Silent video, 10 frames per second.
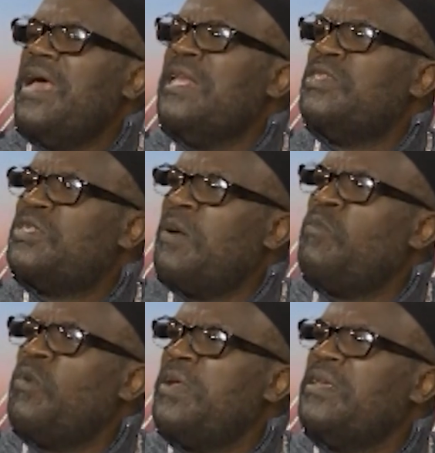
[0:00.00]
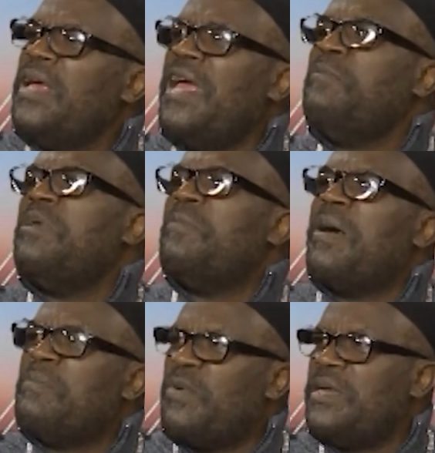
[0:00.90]
and someone gave me
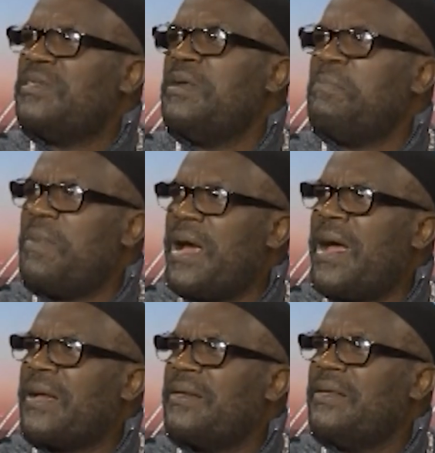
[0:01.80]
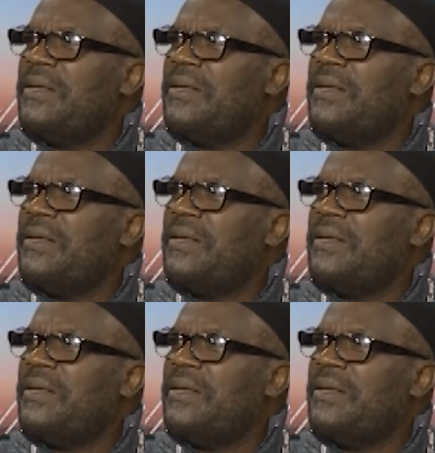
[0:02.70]
my bracelet back.